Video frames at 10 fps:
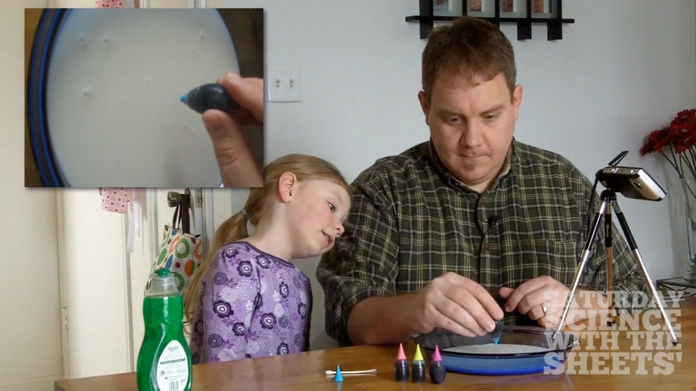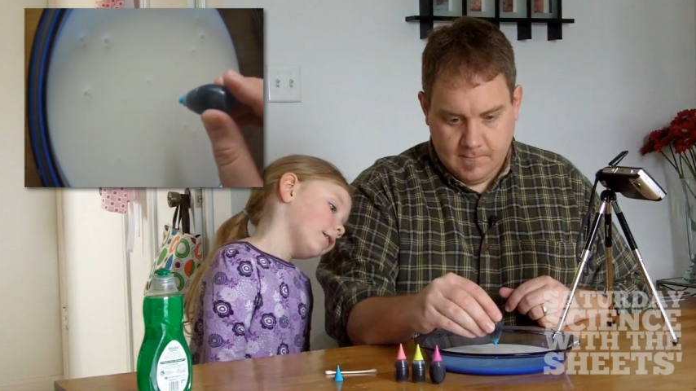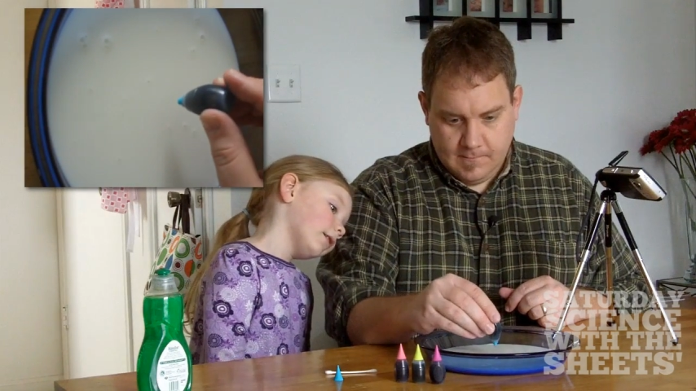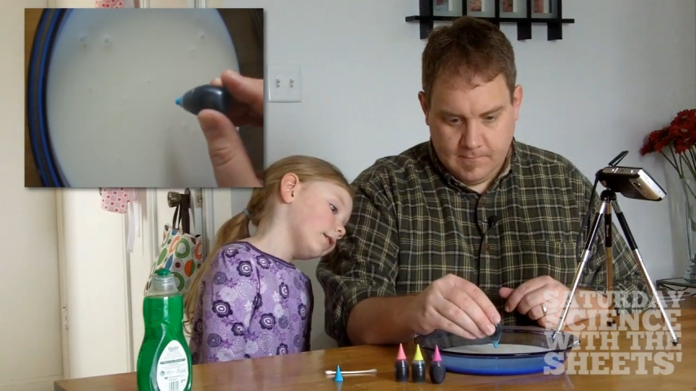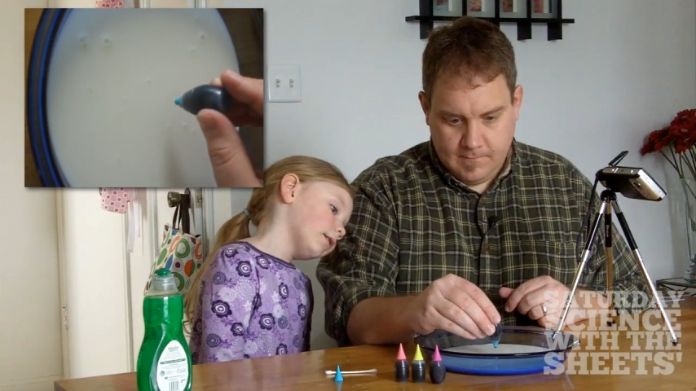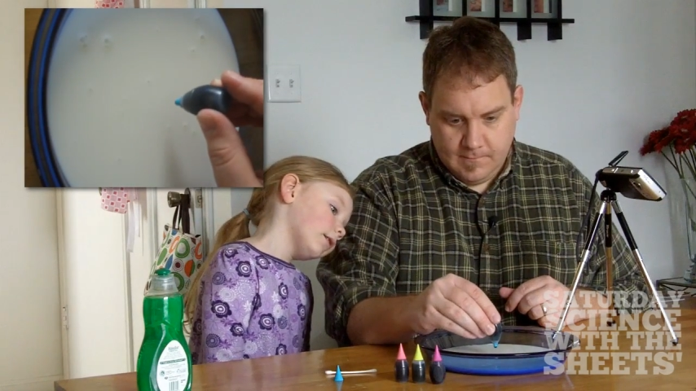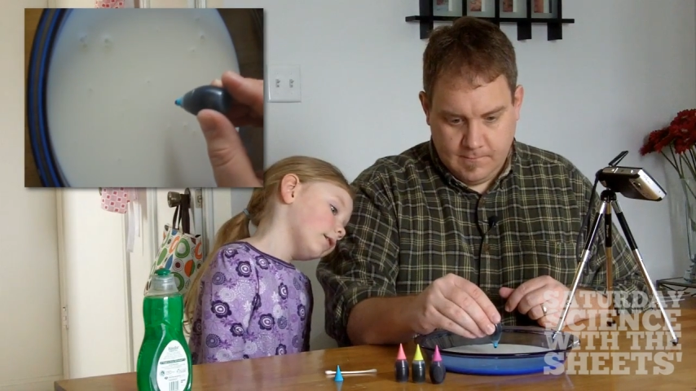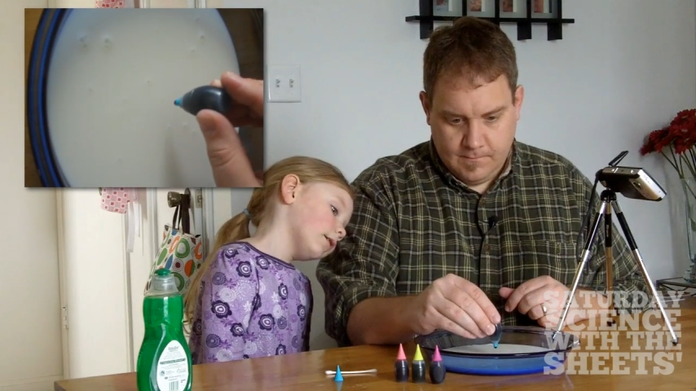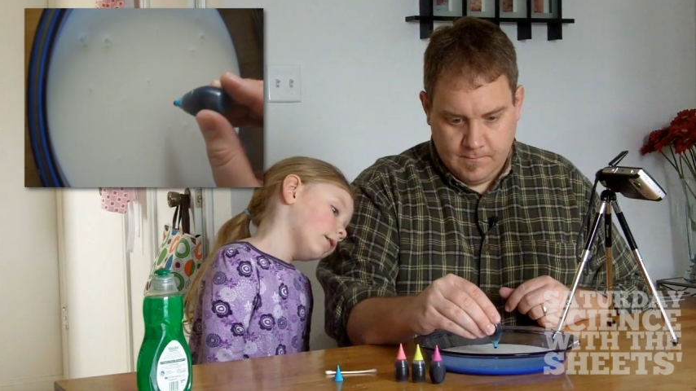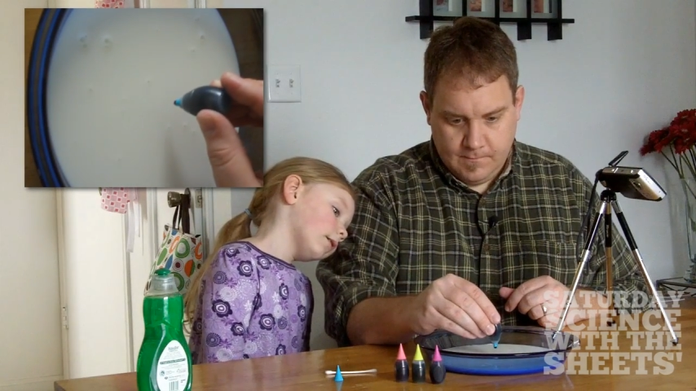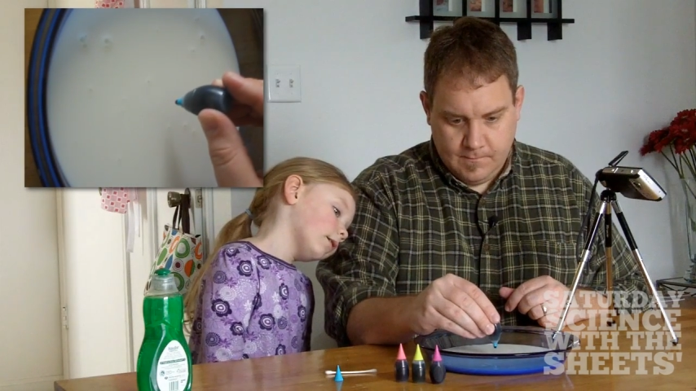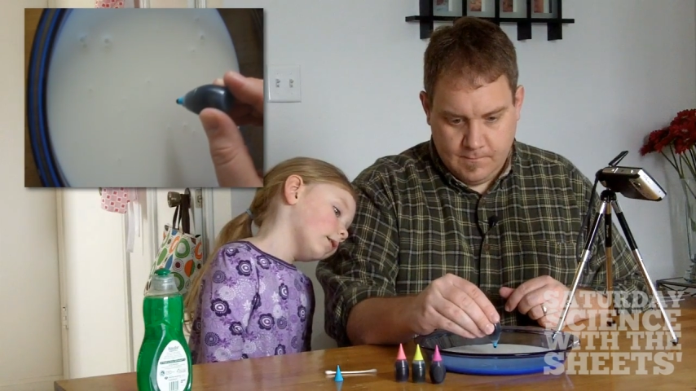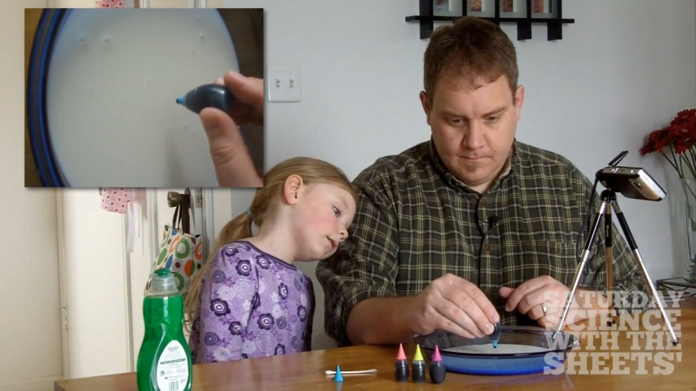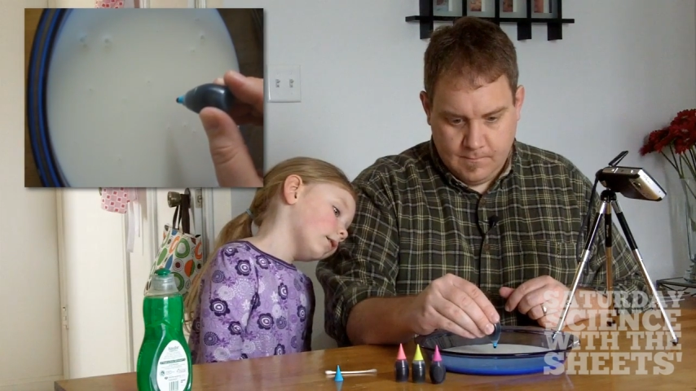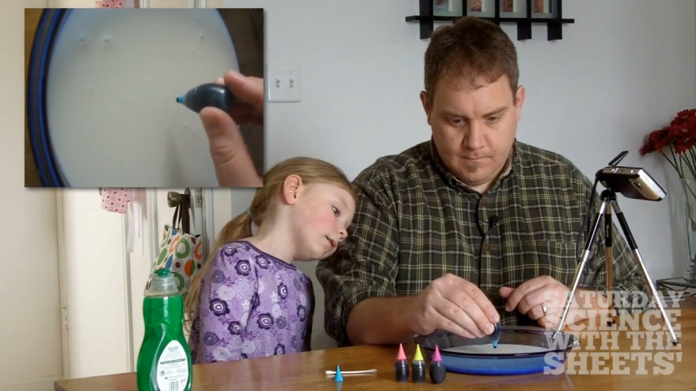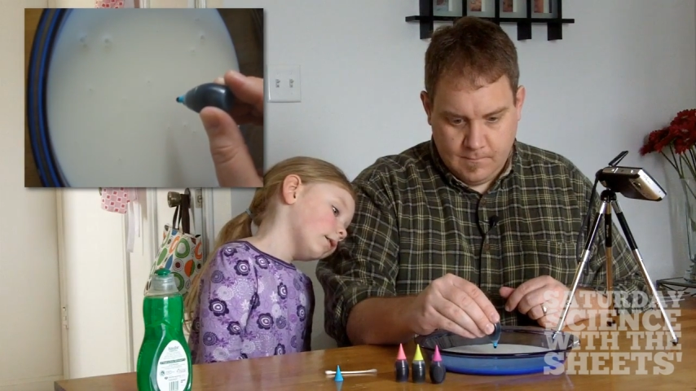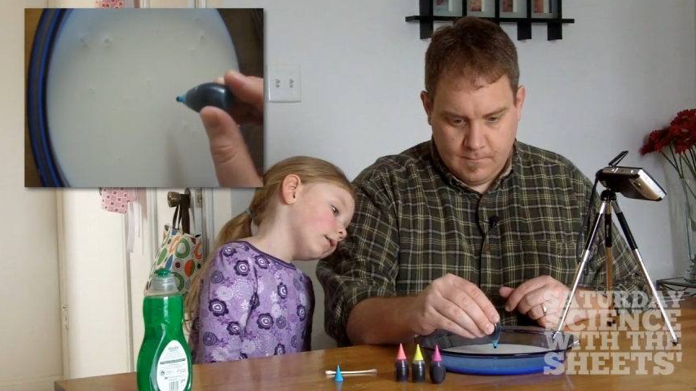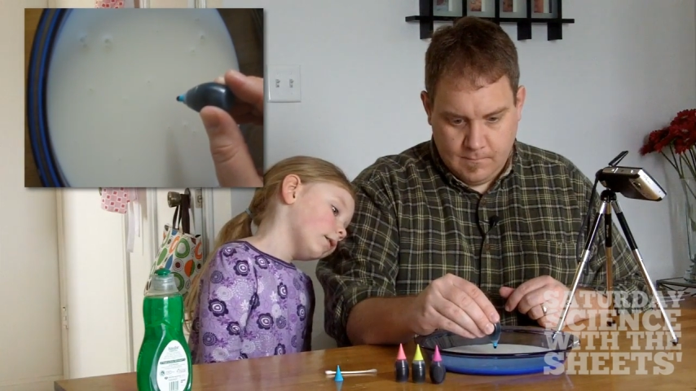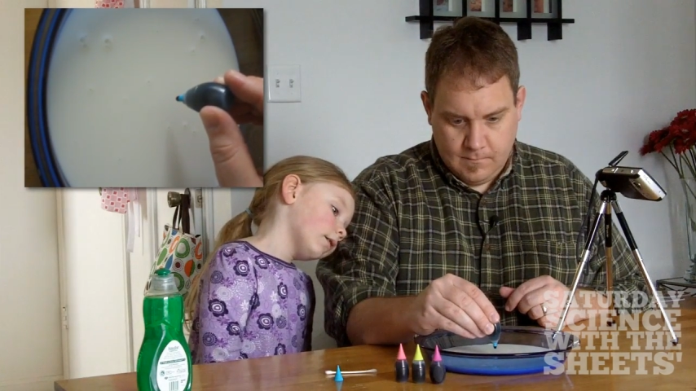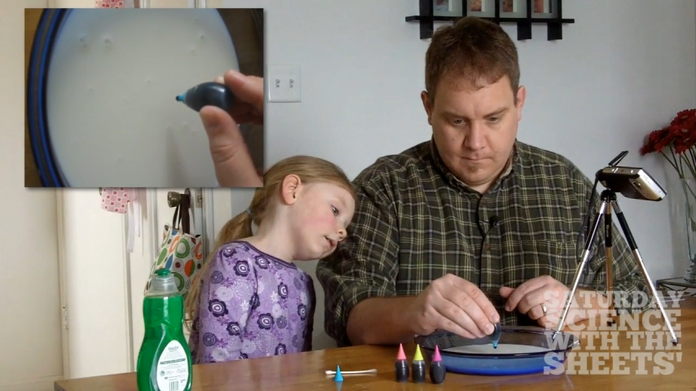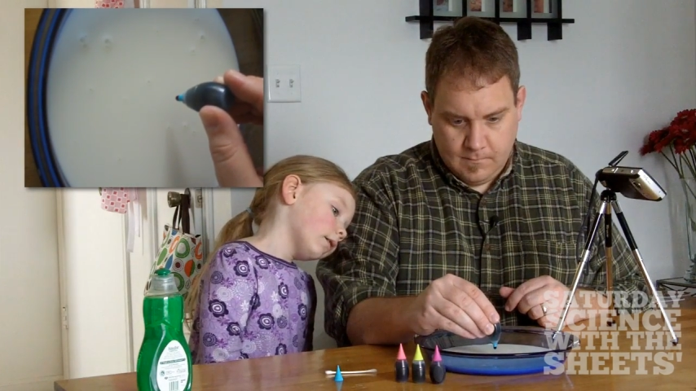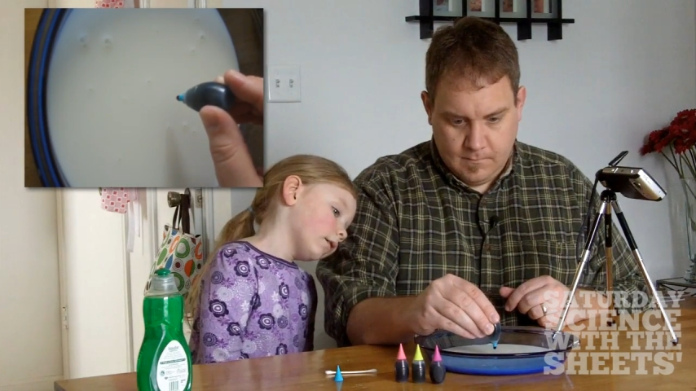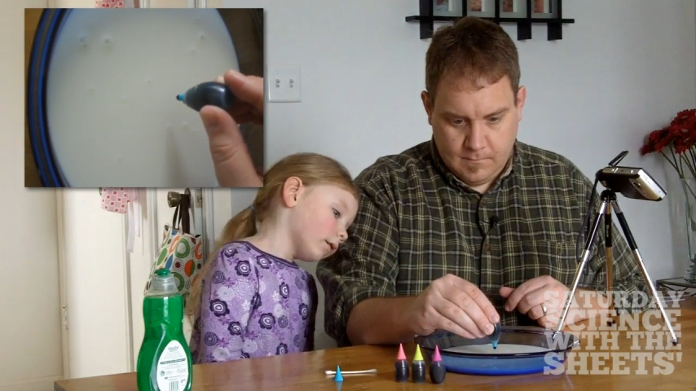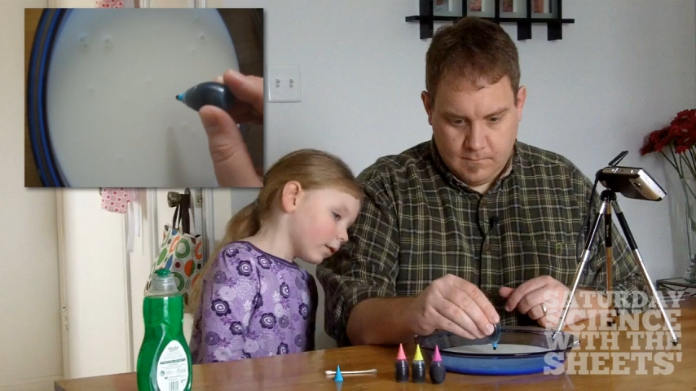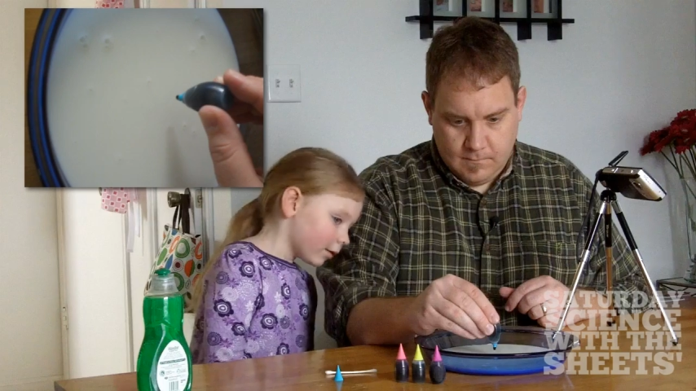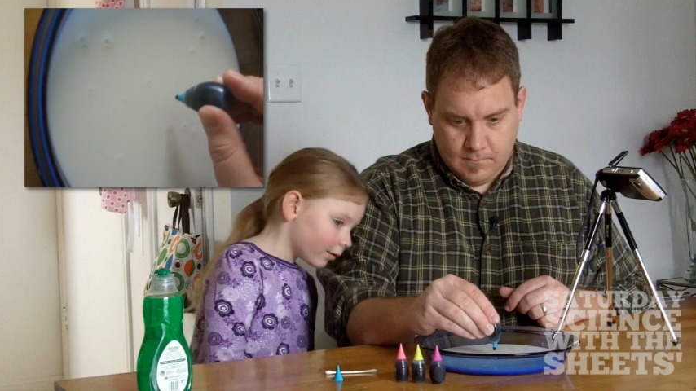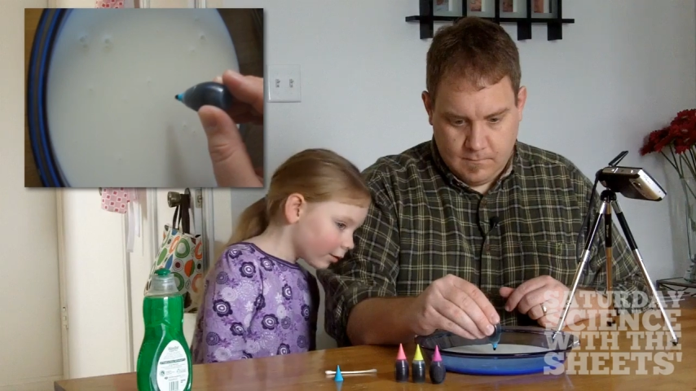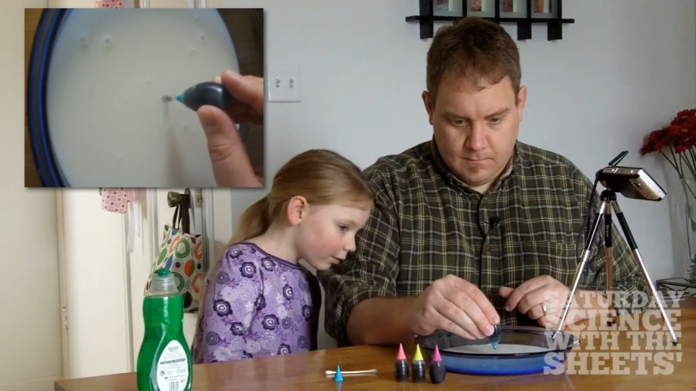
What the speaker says: Nothing is said.